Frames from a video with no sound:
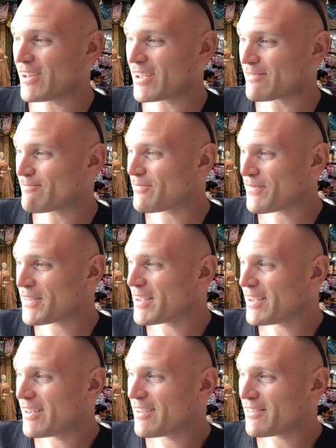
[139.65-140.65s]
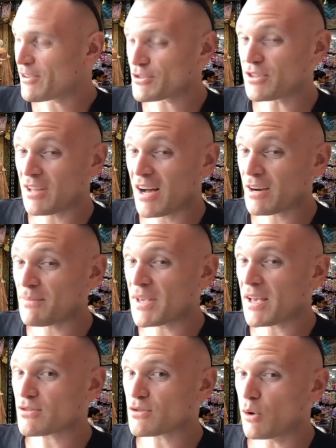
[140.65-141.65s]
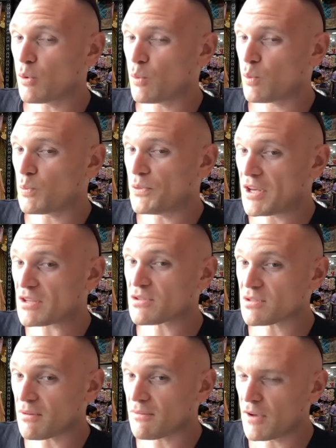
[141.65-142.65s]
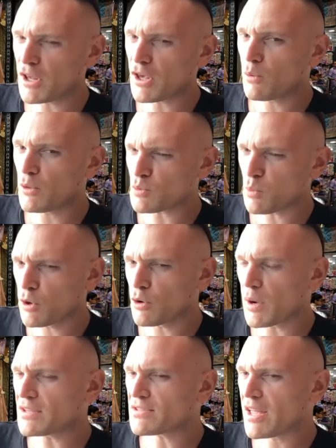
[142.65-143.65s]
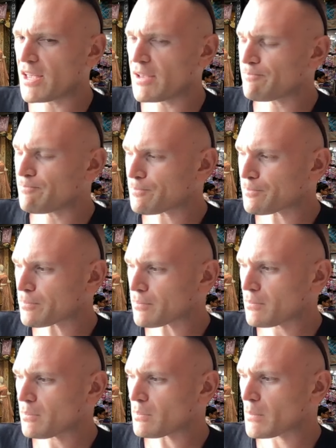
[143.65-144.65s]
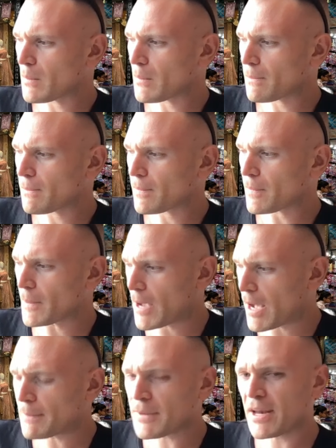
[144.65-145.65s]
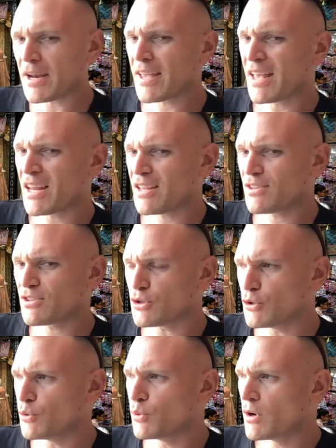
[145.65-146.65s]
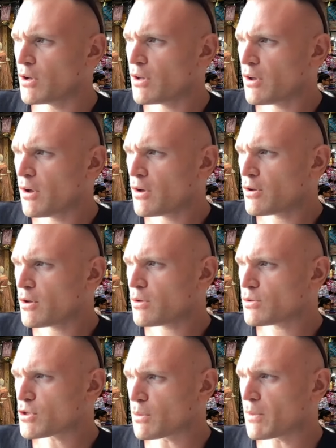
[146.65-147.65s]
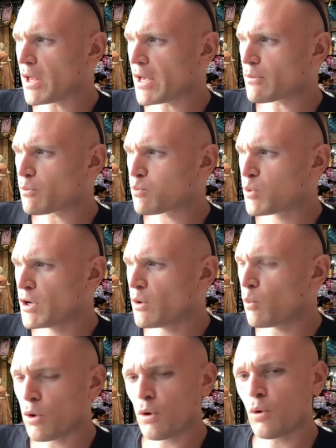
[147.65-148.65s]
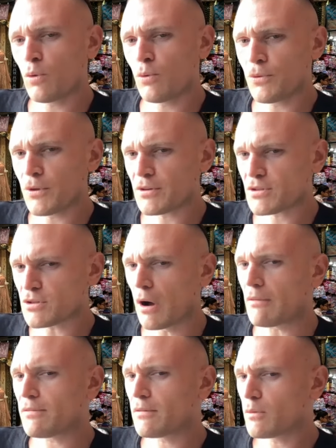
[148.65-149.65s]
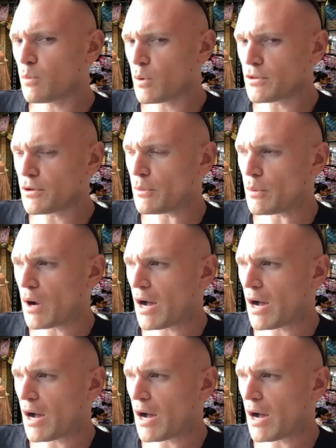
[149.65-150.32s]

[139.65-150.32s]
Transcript: Like there's a lot of BS. So this video, this Warrior Wednesday, I'm going to get into some like real world stuff with you.